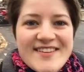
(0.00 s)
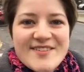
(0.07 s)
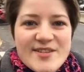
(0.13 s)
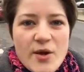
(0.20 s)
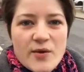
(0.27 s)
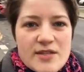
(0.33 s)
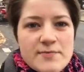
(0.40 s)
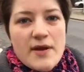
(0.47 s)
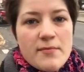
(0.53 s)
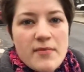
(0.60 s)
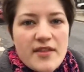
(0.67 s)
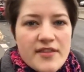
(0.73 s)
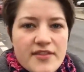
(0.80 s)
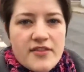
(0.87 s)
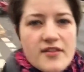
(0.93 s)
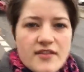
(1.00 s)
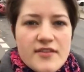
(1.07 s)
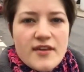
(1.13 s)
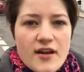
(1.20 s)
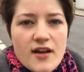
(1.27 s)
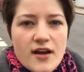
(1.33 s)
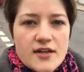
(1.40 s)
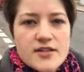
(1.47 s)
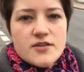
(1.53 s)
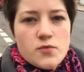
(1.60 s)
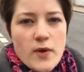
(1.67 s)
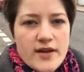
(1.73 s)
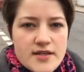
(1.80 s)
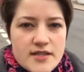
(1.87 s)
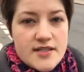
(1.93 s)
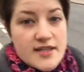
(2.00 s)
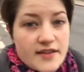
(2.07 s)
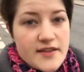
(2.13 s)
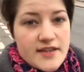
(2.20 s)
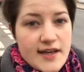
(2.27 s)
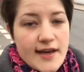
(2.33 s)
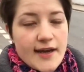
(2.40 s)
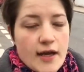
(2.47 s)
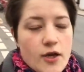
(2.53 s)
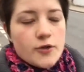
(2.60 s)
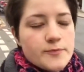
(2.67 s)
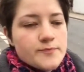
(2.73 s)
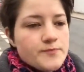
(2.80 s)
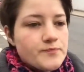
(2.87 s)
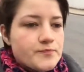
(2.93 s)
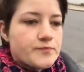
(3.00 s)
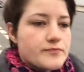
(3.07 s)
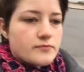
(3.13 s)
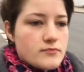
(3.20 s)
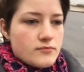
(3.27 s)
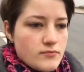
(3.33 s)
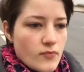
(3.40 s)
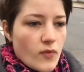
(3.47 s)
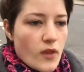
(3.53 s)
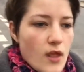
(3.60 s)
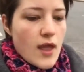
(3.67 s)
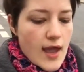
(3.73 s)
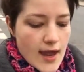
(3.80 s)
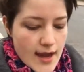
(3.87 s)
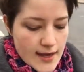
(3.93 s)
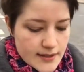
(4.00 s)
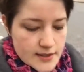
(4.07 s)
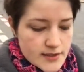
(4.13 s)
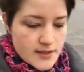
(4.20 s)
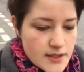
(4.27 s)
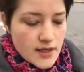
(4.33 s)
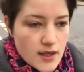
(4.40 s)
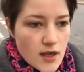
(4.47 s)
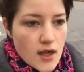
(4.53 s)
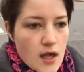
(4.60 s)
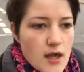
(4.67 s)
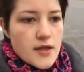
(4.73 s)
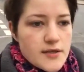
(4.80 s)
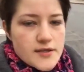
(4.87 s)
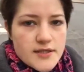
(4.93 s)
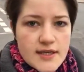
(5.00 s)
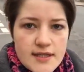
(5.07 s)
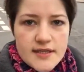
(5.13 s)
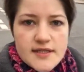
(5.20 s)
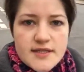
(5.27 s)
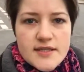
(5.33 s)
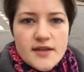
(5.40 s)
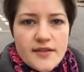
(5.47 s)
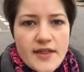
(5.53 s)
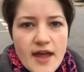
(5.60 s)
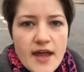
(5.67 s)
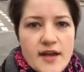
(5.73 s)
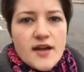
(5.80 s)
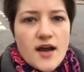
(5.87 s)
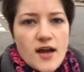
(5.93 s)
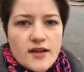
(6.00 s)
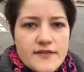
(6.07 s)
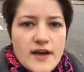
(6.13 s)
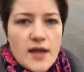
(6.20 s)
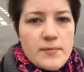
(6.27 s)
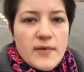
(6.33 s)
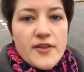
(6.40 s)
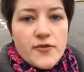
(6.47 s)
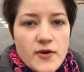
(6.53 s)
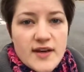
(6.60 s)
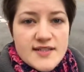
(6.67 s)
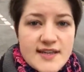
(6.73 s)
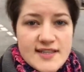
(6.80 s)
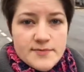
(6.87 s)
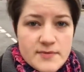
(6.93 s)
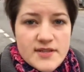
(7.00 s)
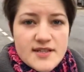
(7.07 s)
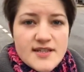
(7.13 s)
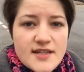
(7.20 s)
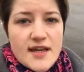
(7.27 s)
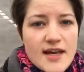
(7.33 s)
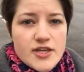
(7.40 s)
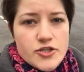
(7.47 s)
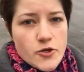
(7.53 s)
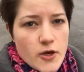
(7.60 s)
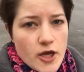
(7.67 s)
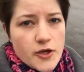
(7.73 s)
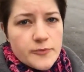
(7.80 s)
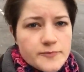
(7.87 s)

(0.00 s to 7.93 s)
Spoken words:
So it's been a month since I last went to see the DDO, and since then I've had my three assessments, as you know.